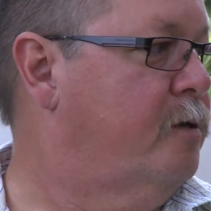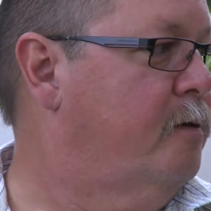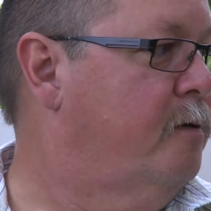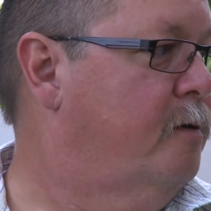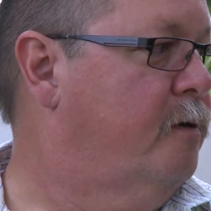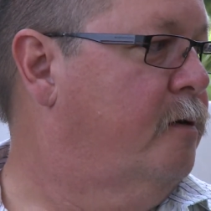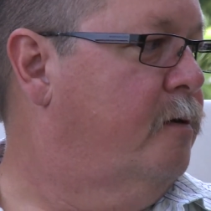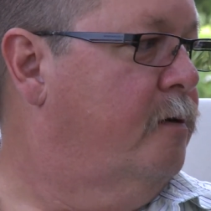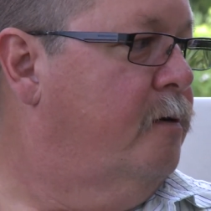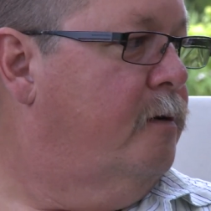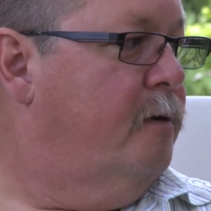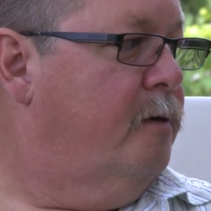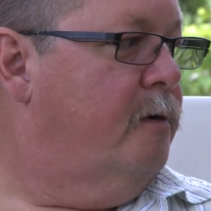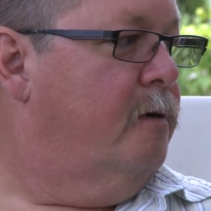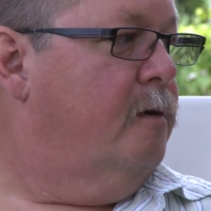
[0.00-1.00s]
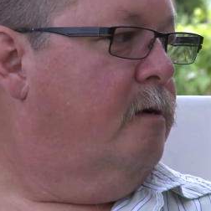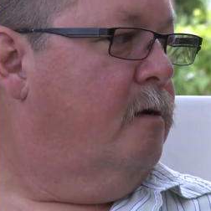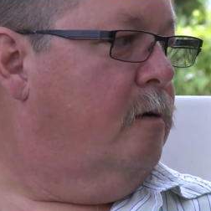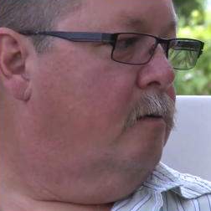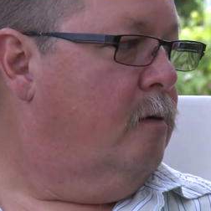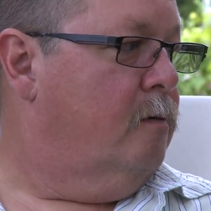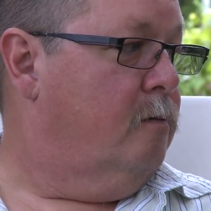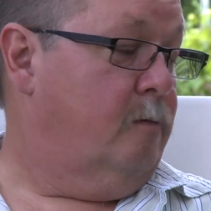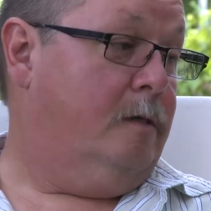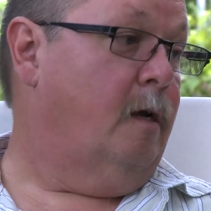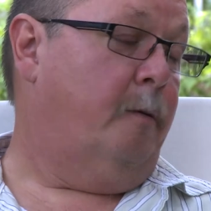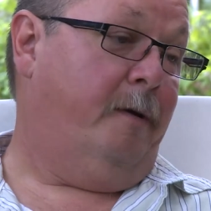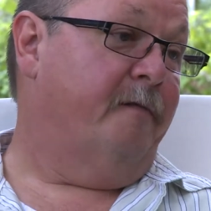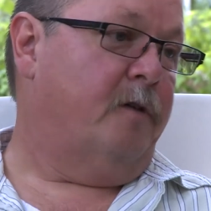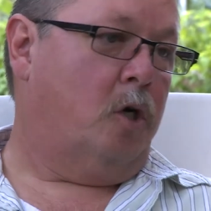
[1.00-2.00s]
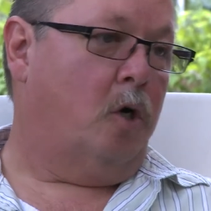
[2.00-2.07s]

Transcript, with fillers: Have Channel Six, the Cogeco. Yeah, we have a